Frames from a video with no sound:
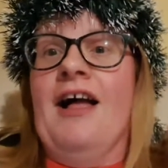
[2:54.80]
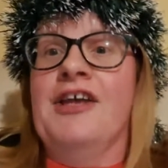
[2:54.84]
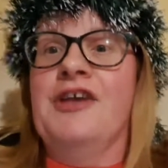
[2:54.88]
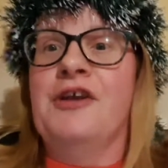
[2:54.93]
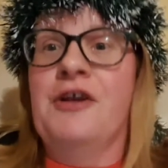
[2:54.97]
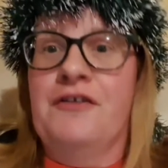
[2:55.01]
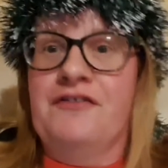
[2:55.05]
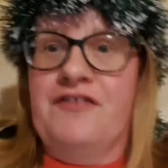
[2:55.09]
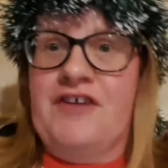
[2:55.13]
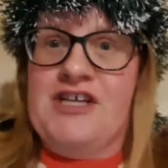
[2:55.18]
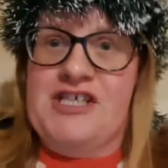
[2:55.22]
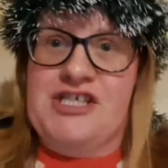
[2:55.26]

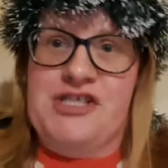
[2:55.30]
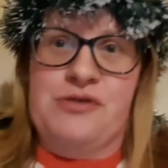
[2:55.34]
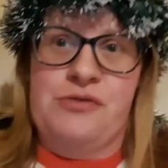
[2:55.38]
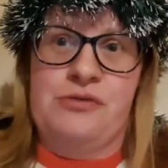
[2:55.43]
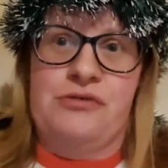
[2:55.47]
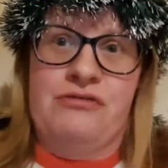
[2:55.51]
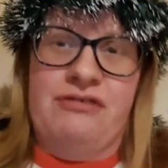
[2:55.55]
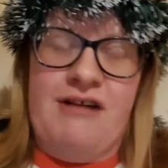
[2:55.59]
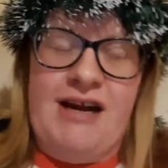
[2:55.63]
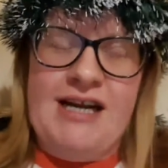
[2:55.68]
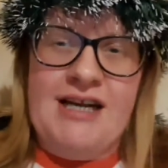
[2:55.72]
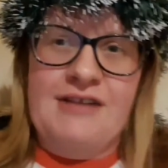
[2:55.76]
universal
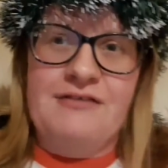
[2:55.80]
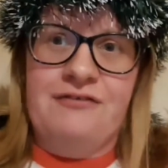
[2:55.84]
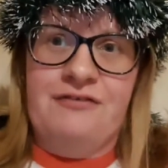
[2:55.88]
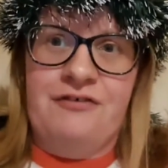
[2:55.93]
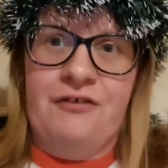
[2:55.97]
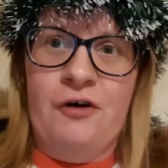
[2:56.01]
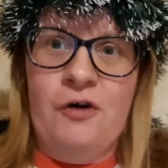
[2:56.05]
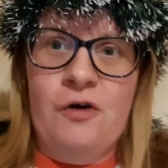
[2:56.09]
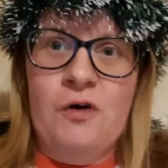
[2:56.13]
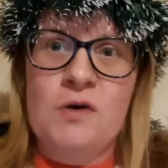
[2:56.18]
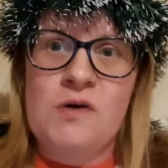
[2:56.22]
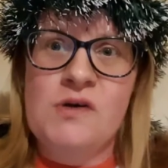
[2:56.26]
credit
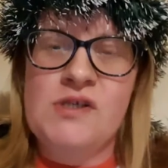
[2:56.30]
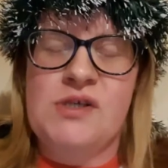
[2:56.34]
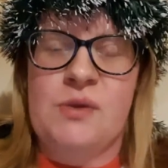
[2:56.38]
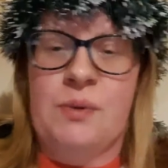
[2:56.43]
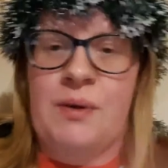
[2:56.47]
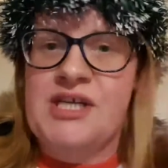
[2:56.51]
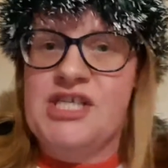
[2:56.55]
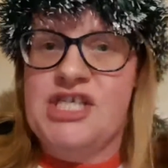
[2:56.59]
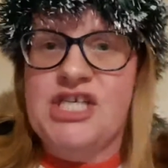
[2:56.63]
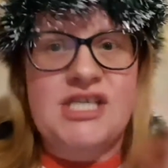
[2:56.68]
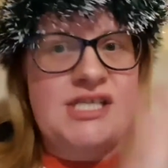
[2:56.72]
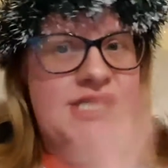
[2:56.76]
fraud,
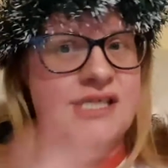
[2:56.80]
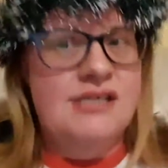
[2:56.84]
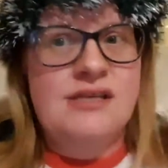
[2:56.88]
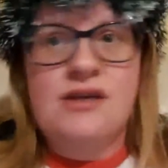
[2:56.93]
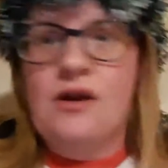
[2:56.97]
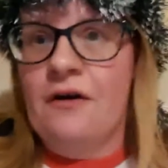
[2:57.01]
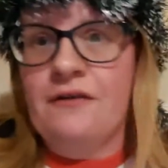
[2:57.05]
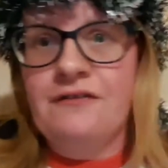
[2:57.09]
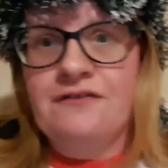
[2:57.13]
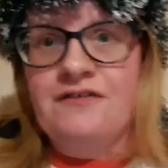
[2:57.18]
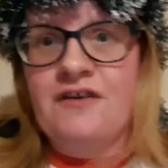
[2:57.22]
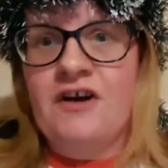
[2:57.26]
which is
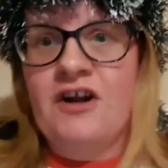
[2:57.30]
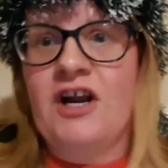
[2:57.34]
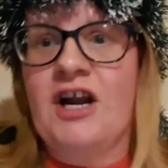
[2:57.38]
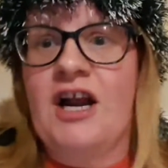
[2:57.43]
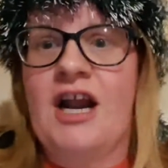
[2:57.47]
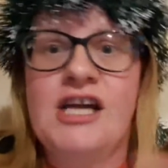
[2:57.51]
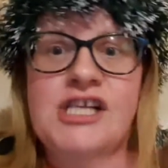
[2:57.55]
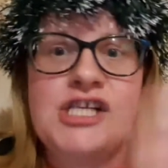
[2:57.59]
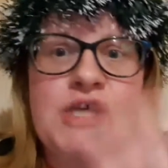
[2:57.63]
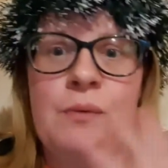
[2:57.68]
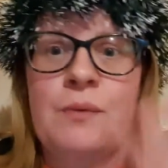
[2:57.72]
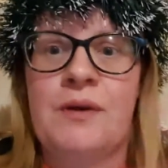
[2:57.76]
not fun
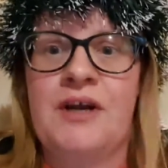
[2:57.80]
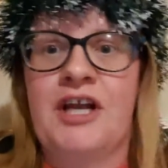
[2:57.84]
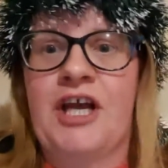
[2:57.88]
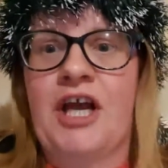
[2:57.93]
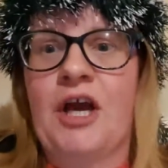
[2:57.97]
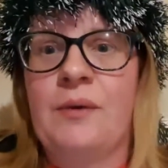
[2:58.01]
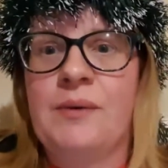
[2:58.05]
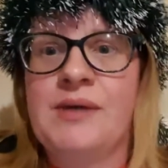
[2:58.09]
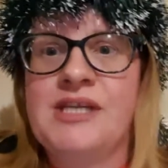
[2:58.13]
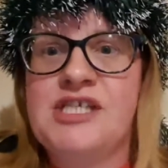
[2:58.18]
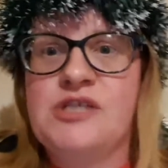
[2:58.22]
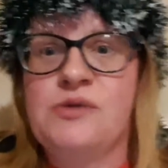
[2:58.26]
and I don't want to
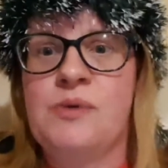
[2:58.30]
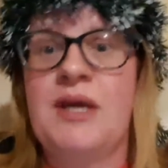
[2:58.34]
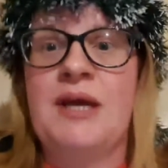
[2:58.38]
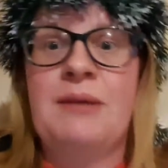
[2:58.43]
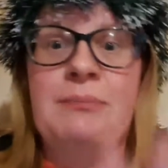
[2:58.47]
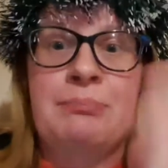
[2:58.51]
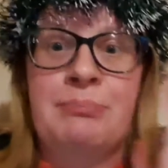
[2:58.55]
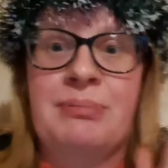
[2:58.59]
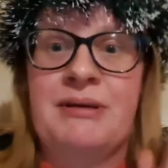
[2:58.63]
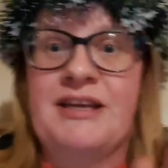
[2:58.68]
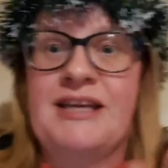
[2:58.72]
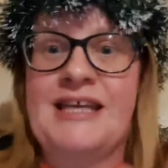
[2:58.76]
go into
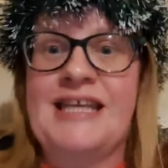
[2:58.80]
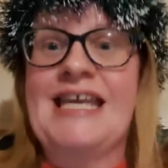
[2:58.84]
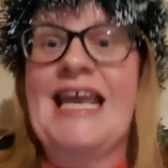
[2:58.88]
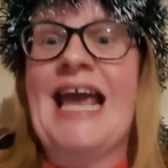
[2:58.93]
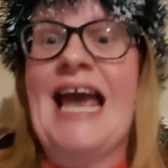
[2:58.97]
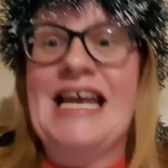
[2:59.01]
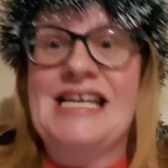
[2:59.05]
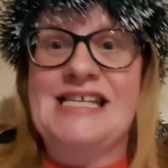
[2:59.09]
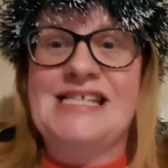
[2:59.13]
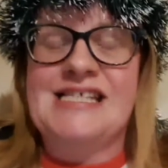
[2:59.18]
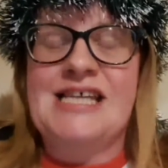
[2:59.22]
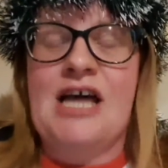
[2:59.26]
it, but
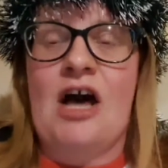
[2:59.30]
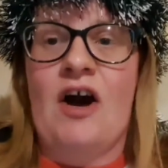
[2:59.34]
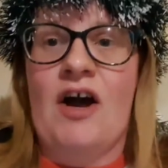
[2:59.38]
yes,